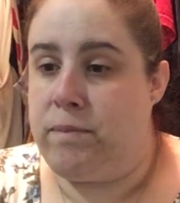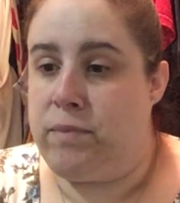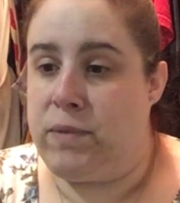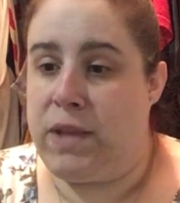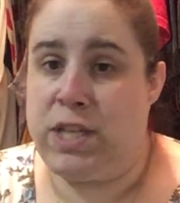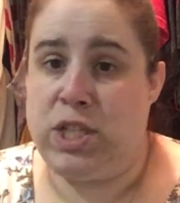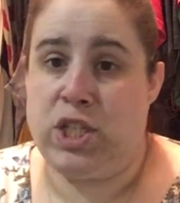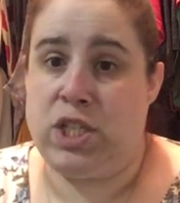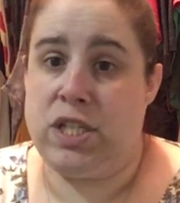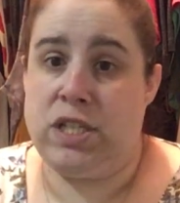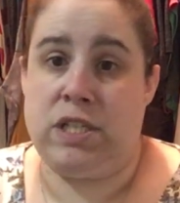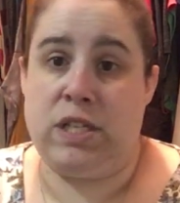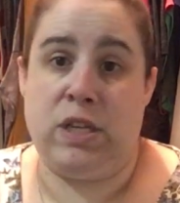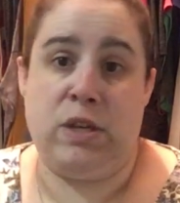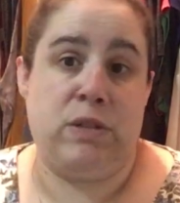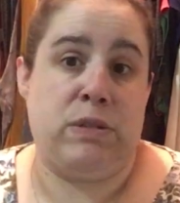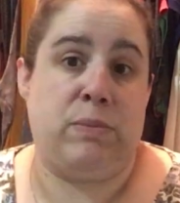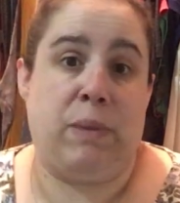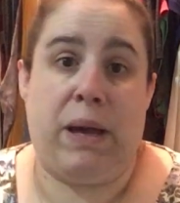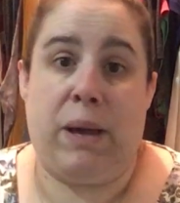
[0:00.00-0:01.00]
let's just
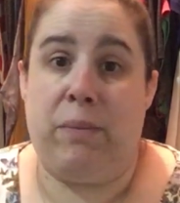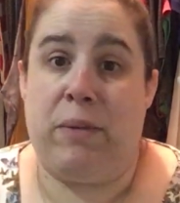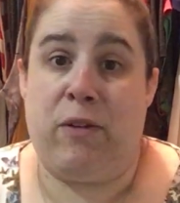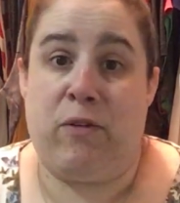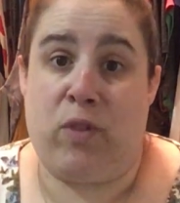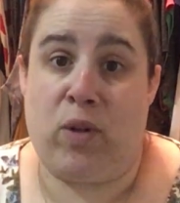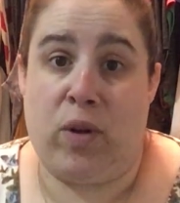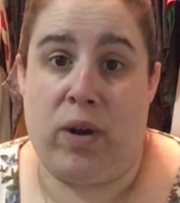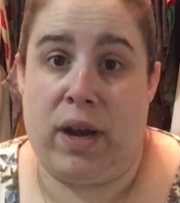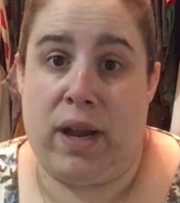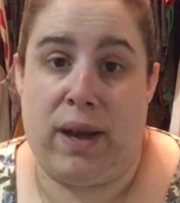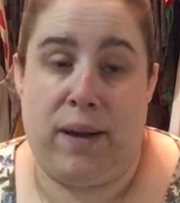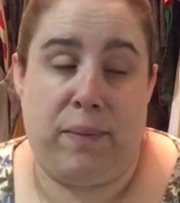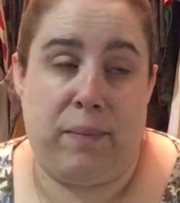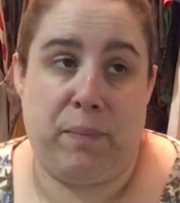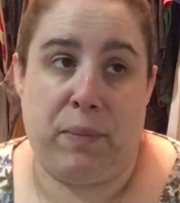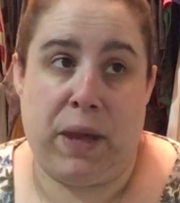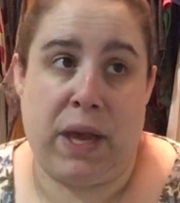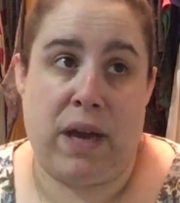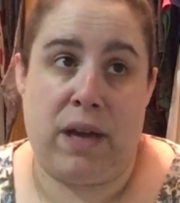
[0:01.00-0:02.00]
use Miami, Florida,
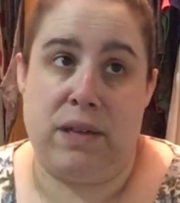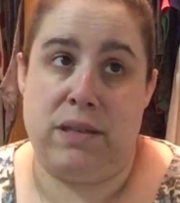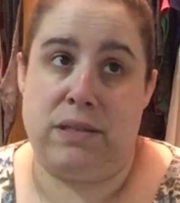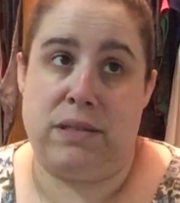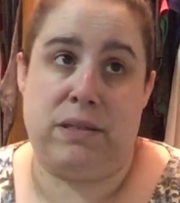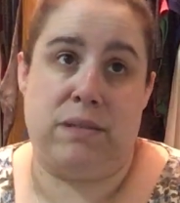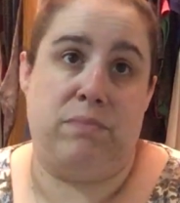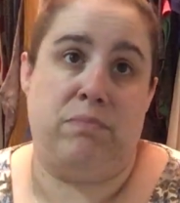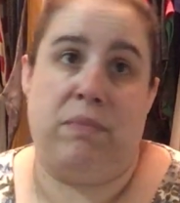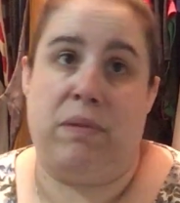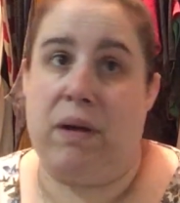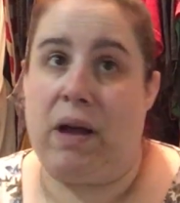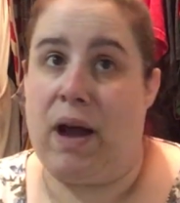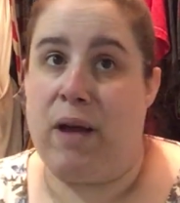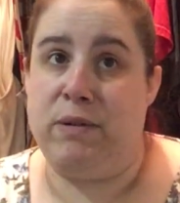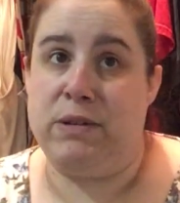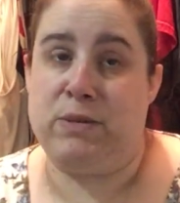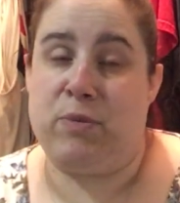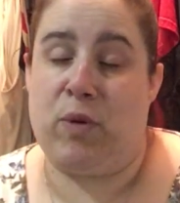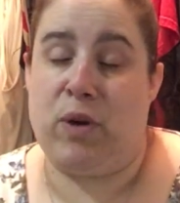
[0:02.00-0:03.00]
because
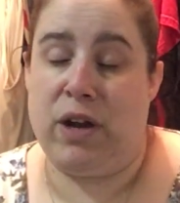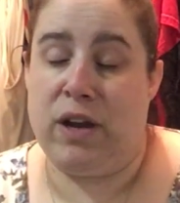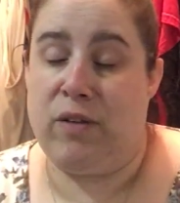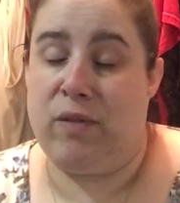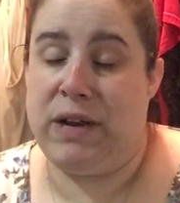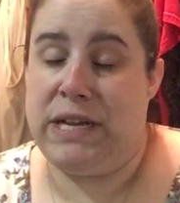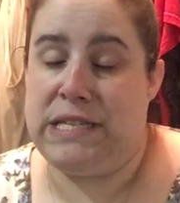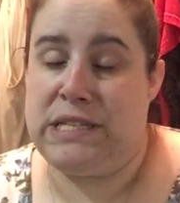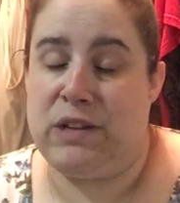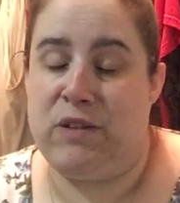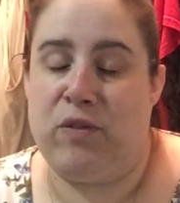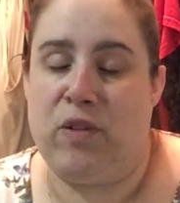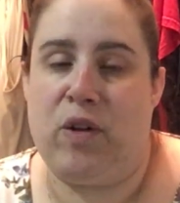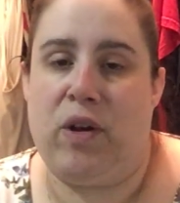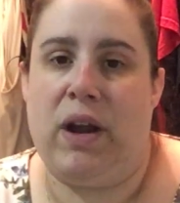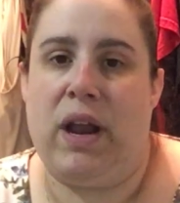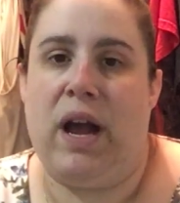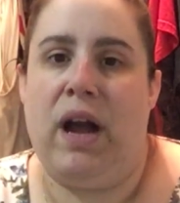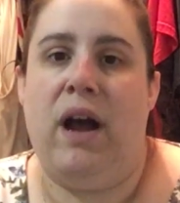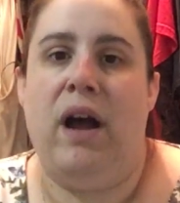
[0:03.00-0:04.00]
I was born and raised in
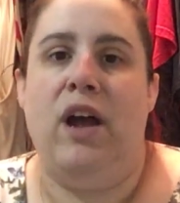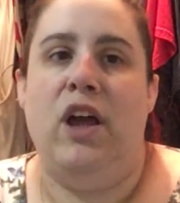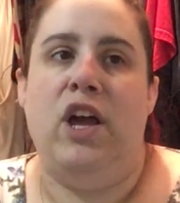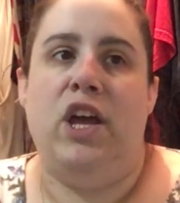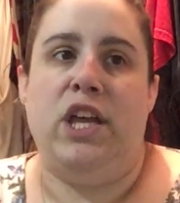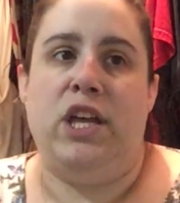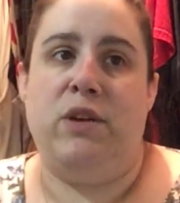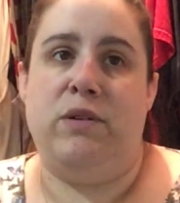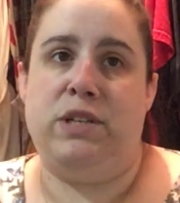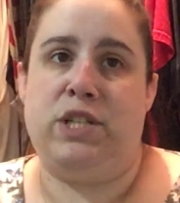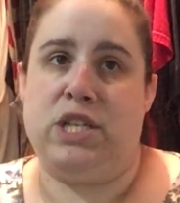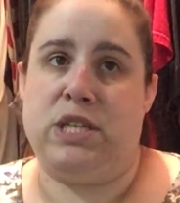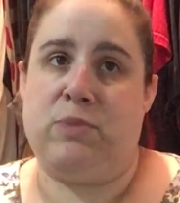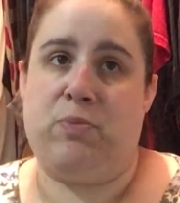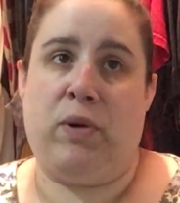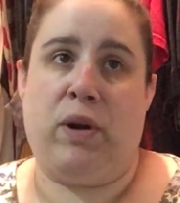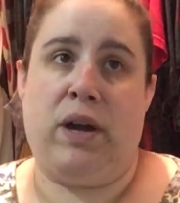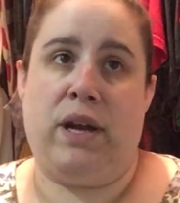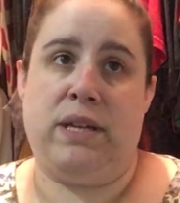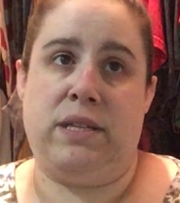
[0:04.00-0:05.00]
Florida. You would
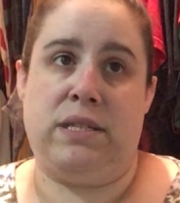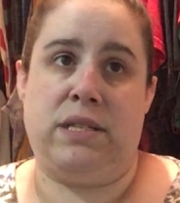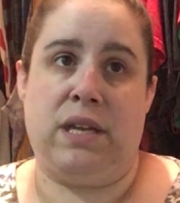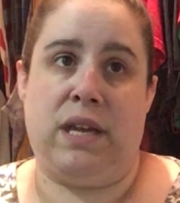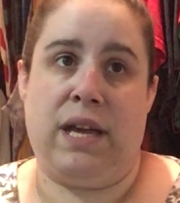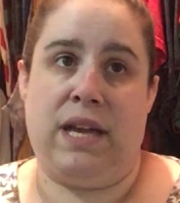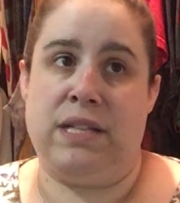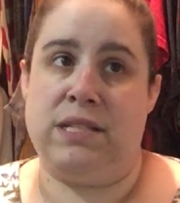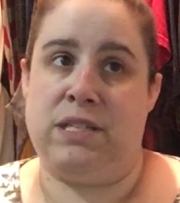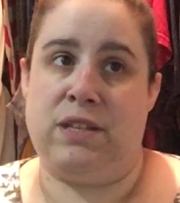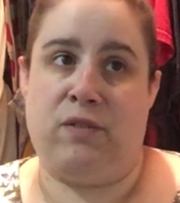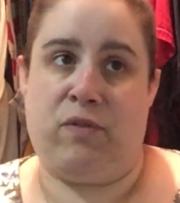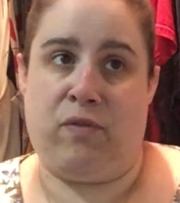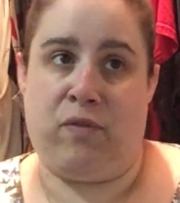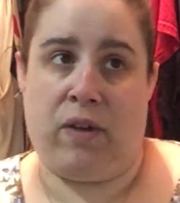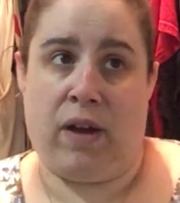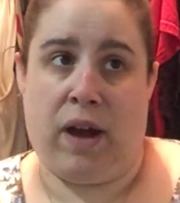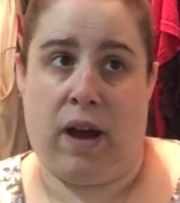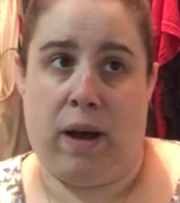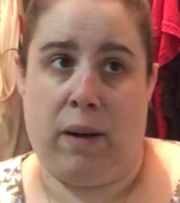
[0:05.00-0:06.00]
just put into
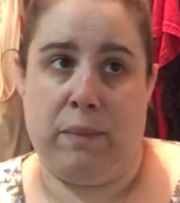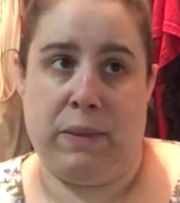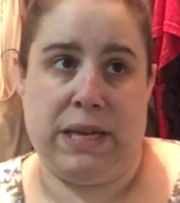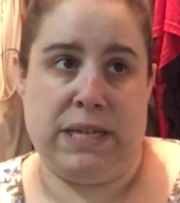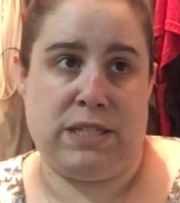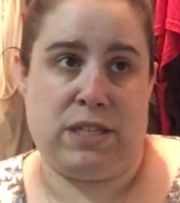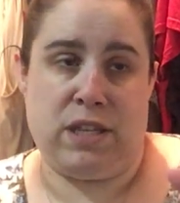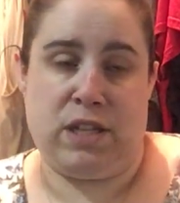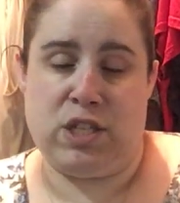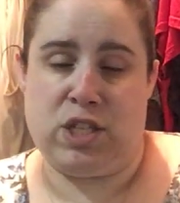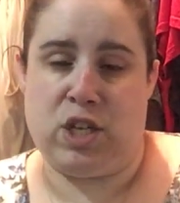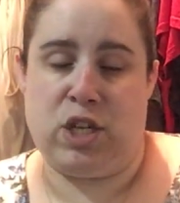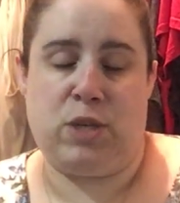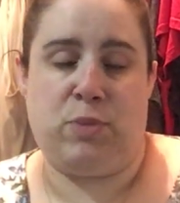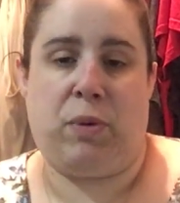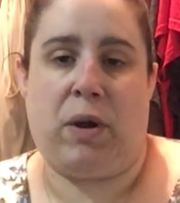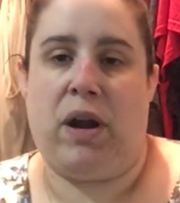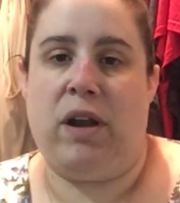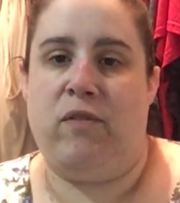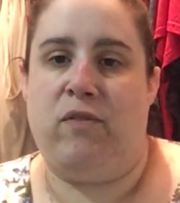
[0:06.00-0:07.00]
the
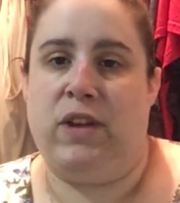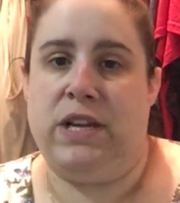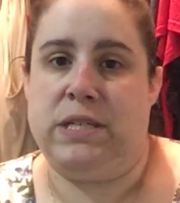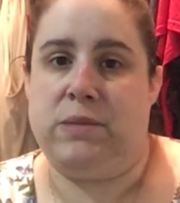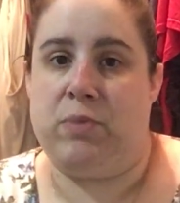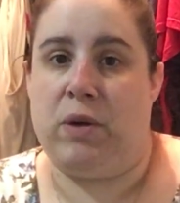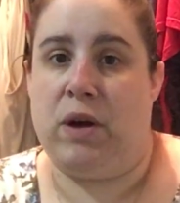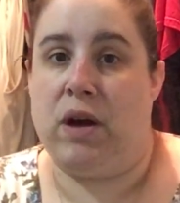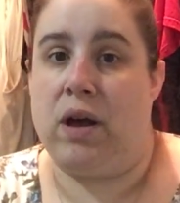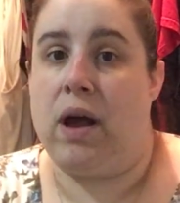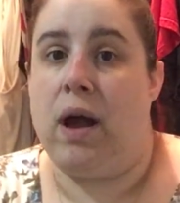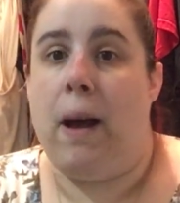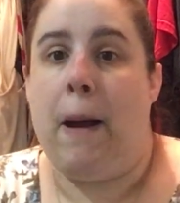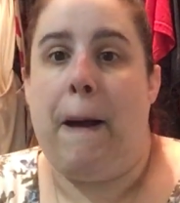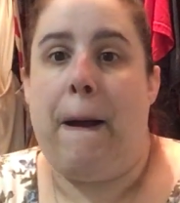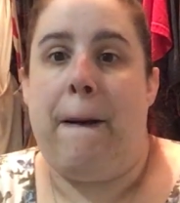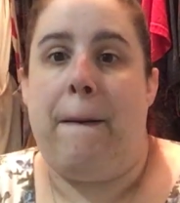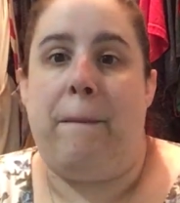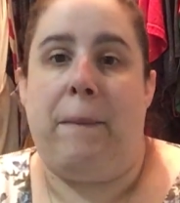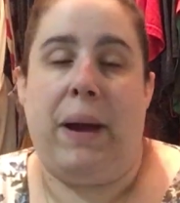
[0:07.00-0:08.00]
search bar in Facebook,
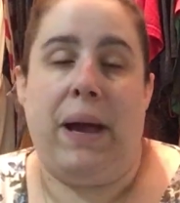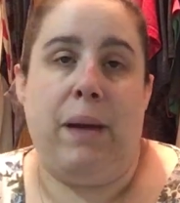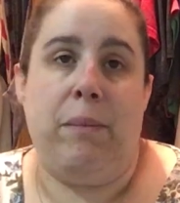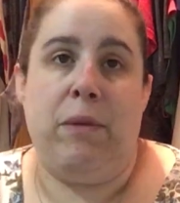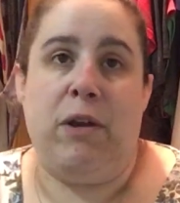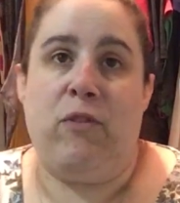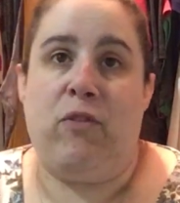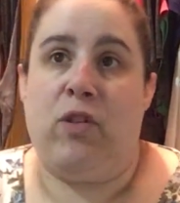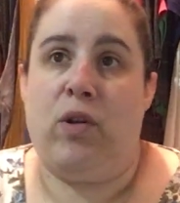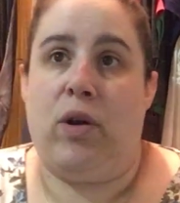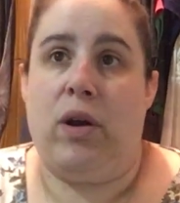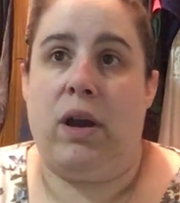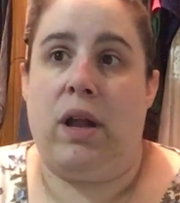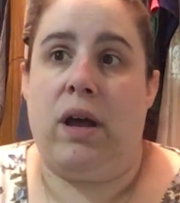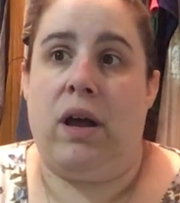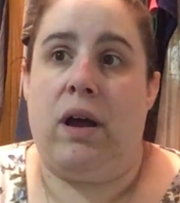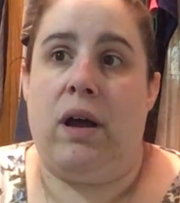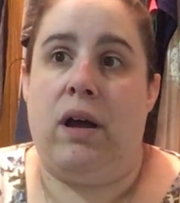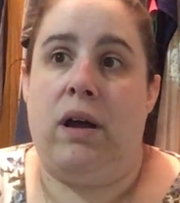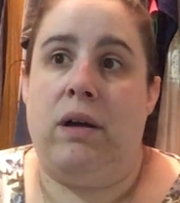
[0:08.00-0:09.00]
Miami,
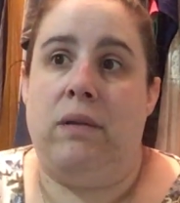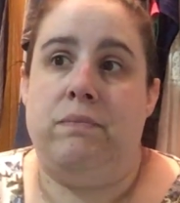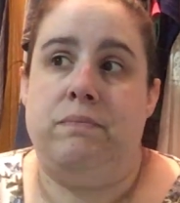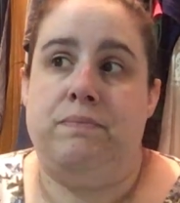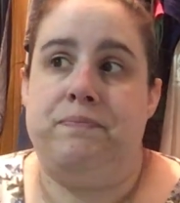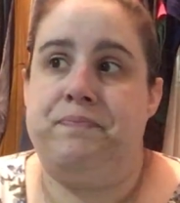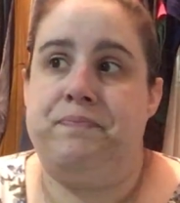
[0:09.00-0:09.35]
Florida